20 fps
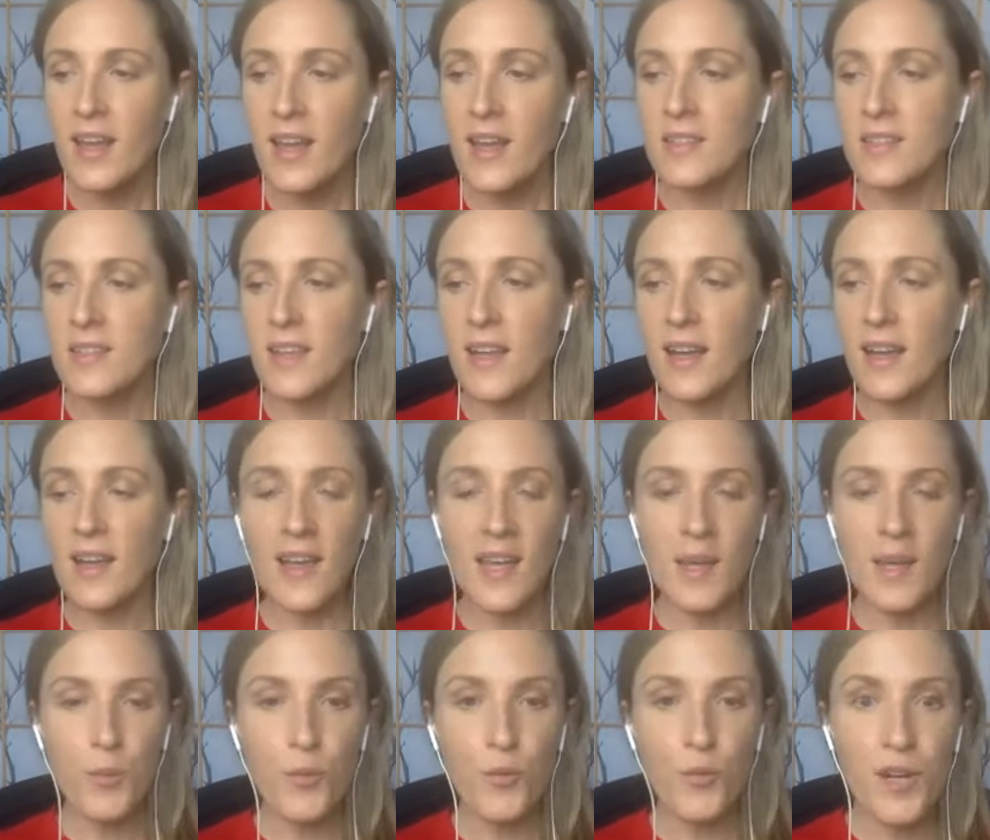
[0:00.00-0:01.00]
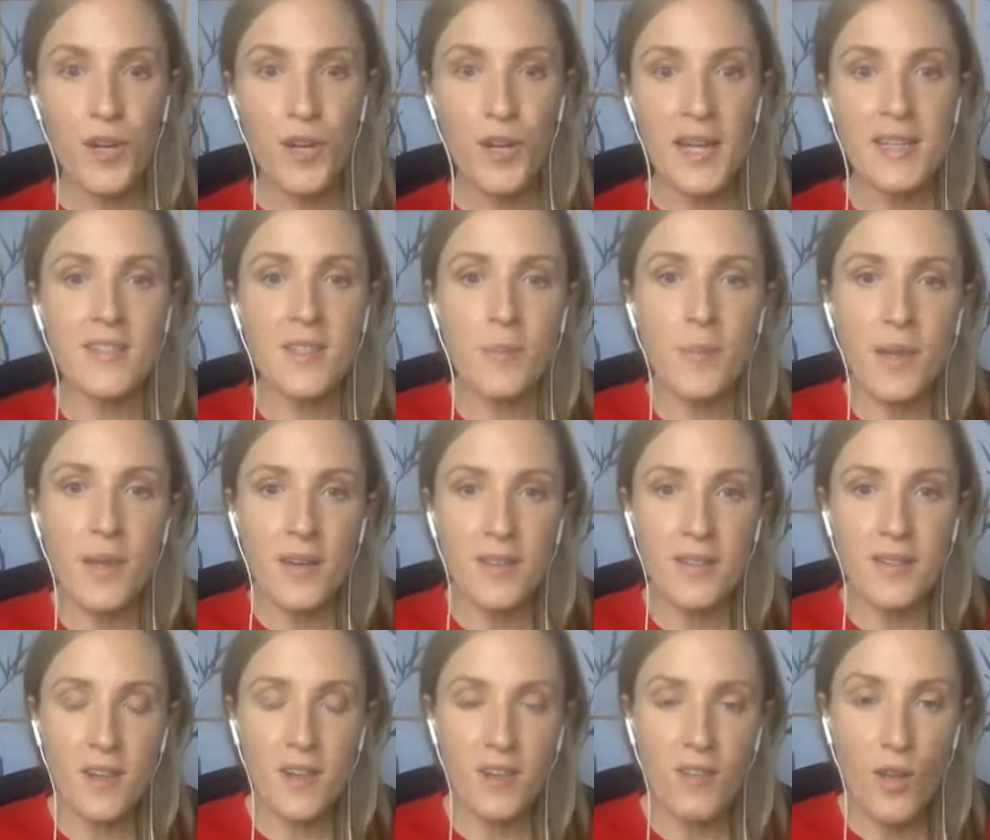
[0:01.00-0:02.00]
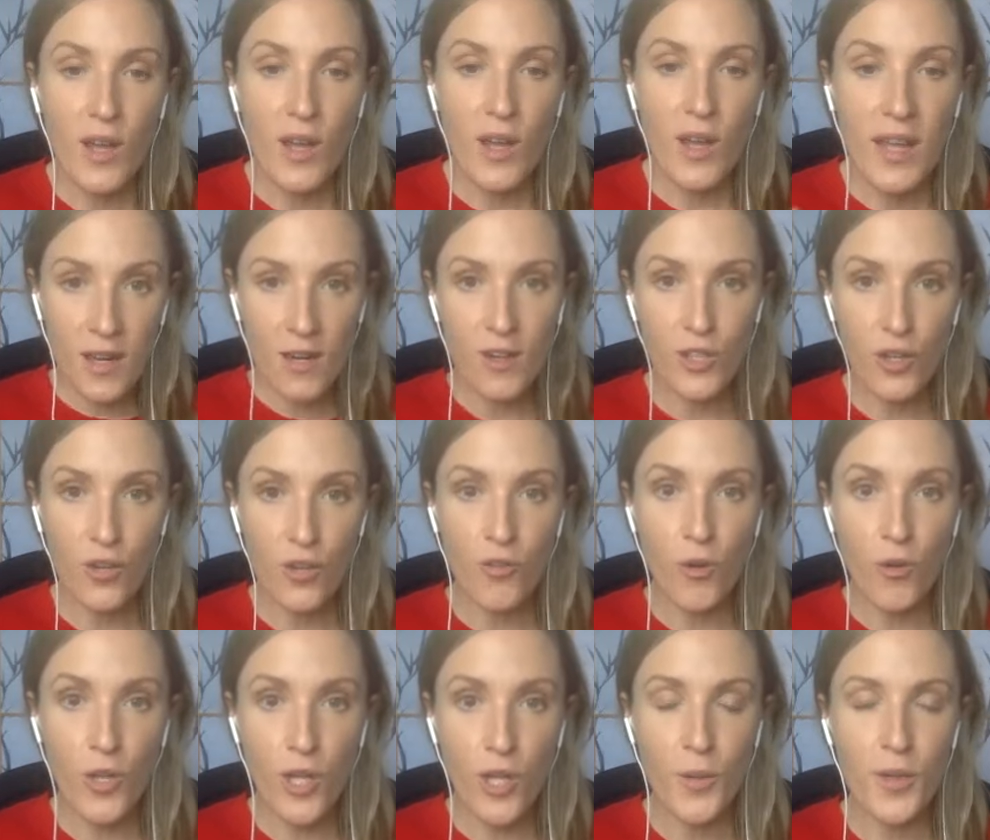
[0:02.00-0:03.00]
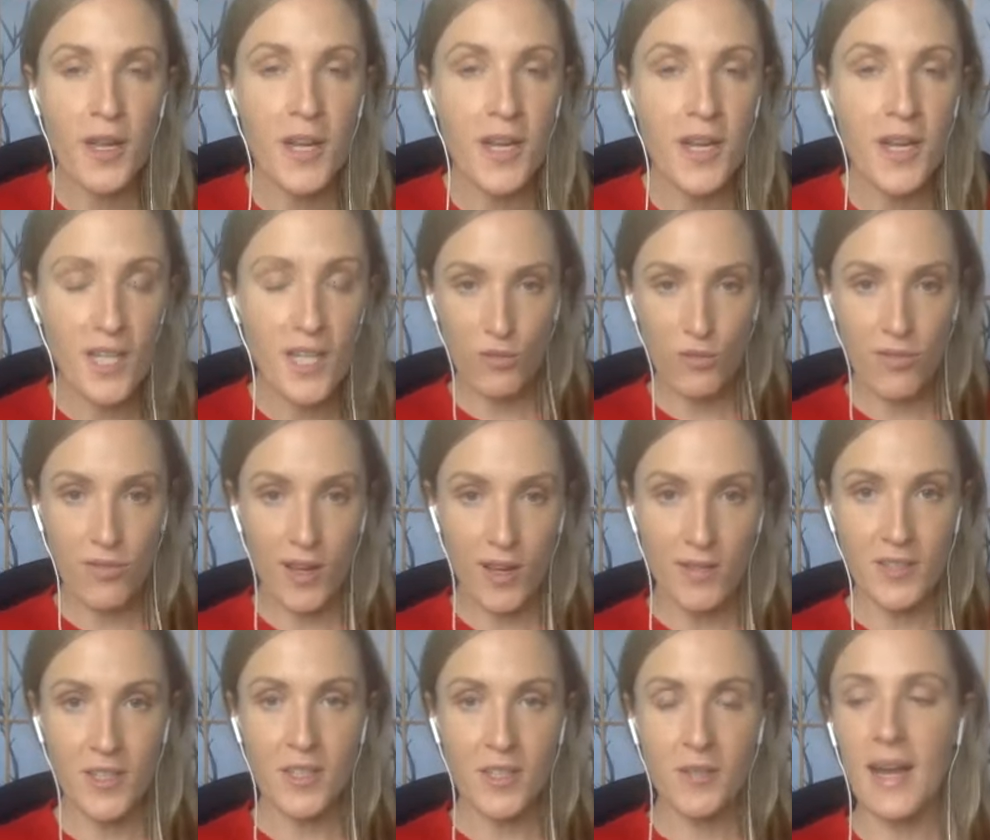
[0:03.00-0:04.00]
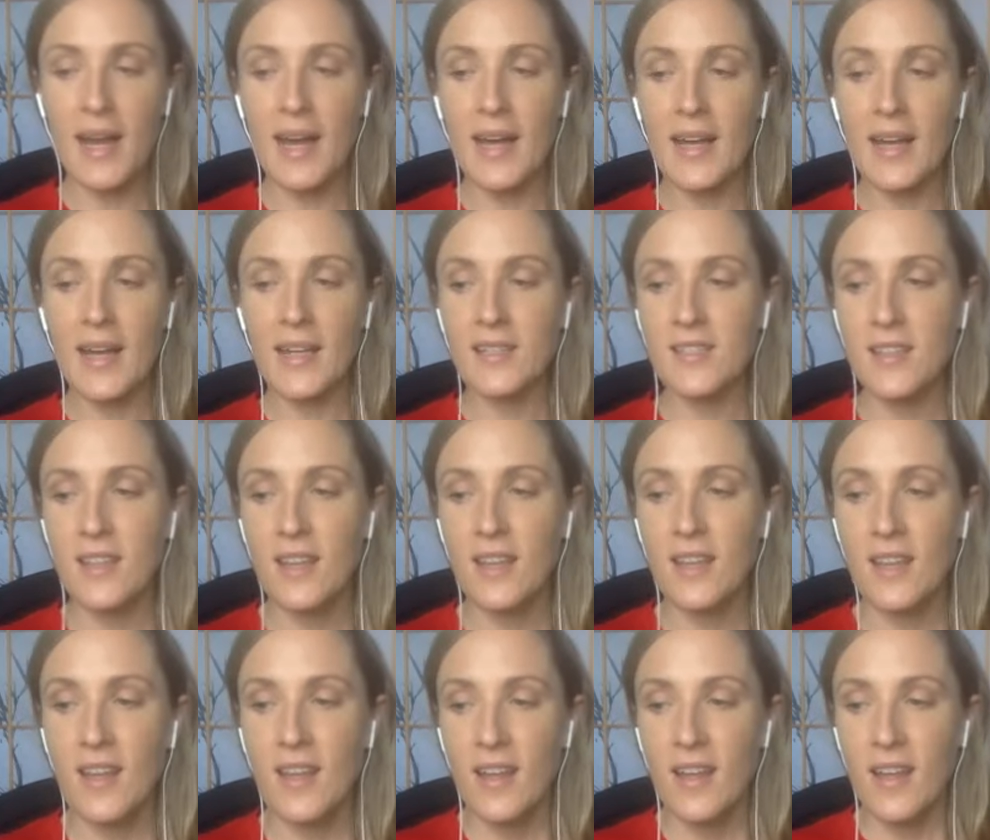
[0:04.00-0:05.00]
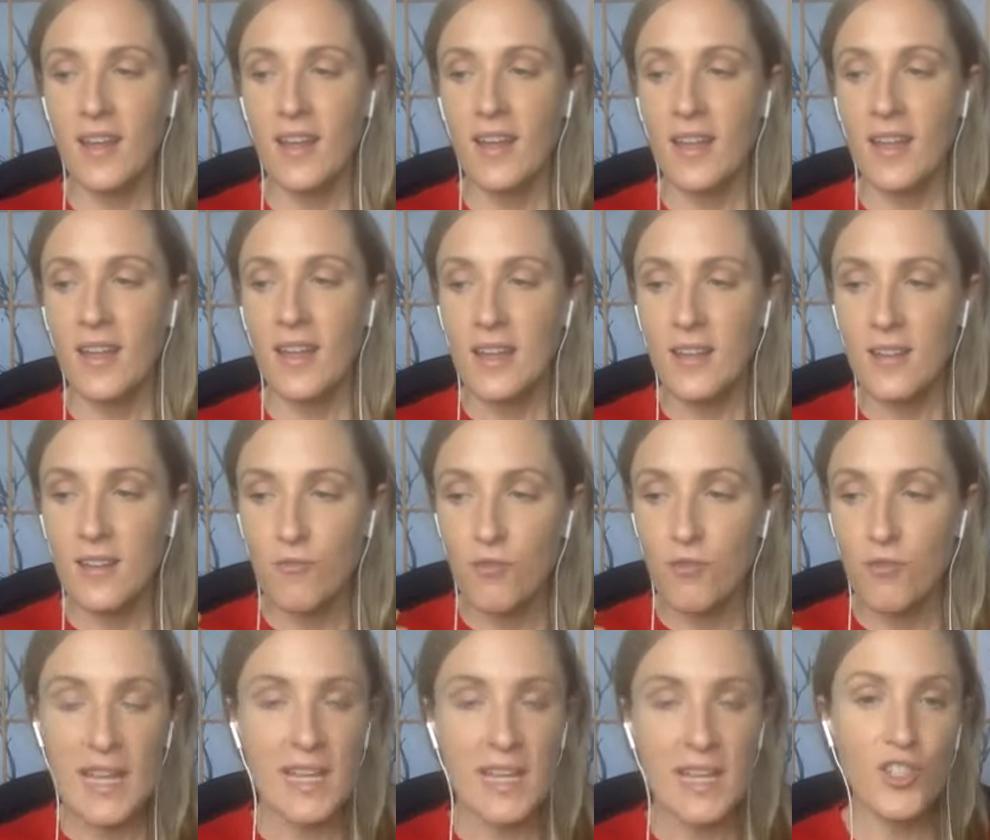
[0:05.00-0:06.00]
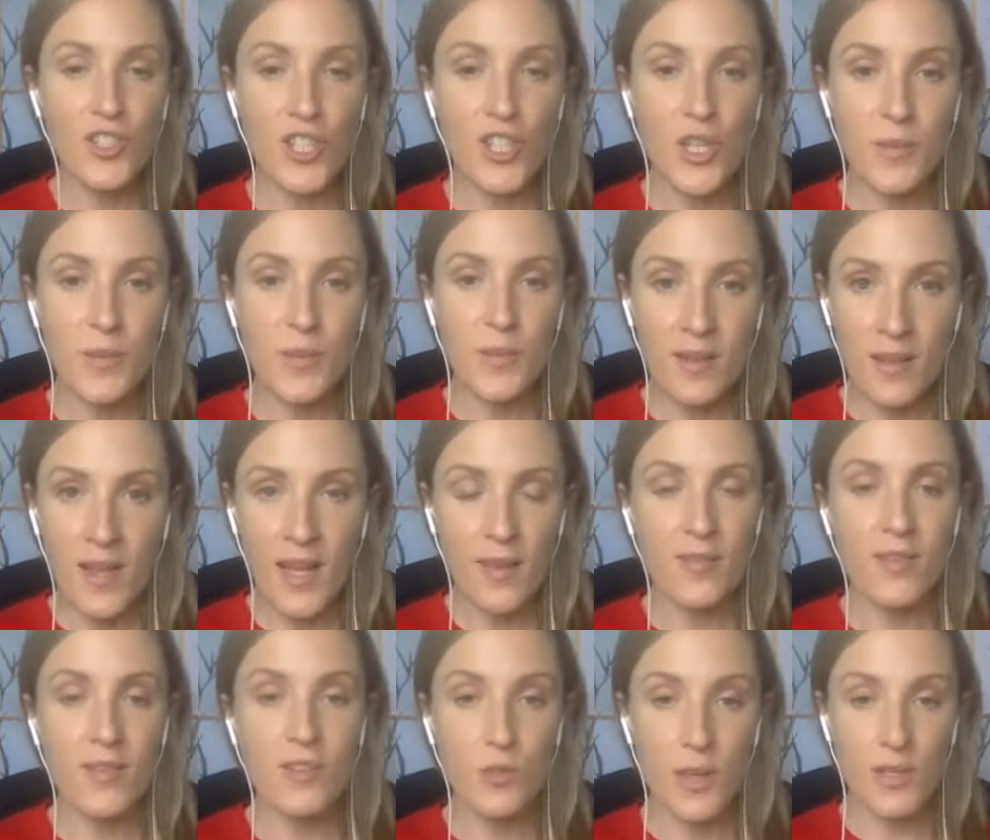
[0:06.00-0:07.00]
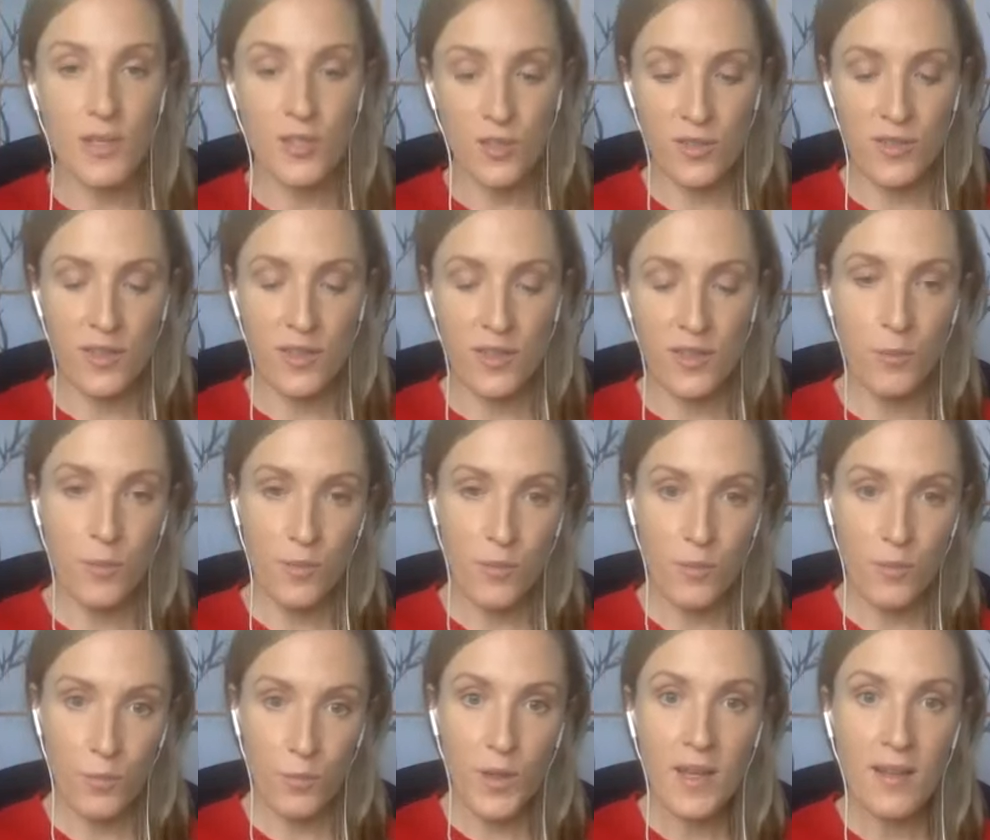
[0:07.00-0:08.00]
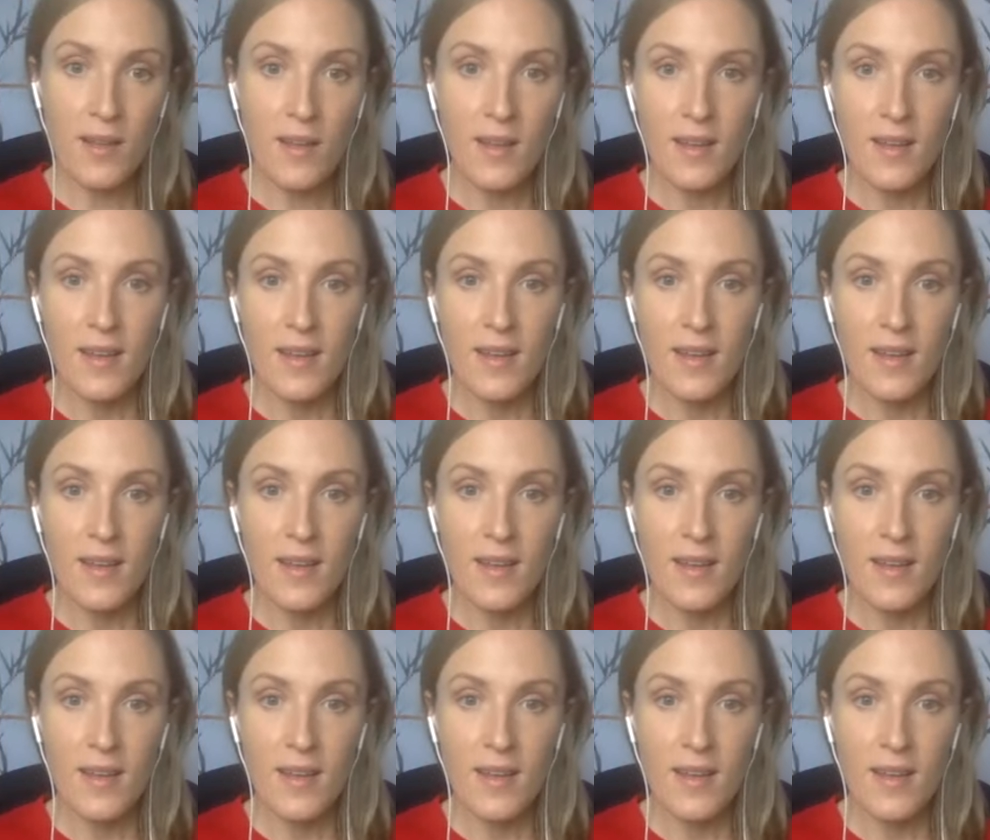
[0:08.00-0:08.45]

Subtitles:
It's like, embrace them because they're here to grow you and here to evolve you. And relationships and life situations will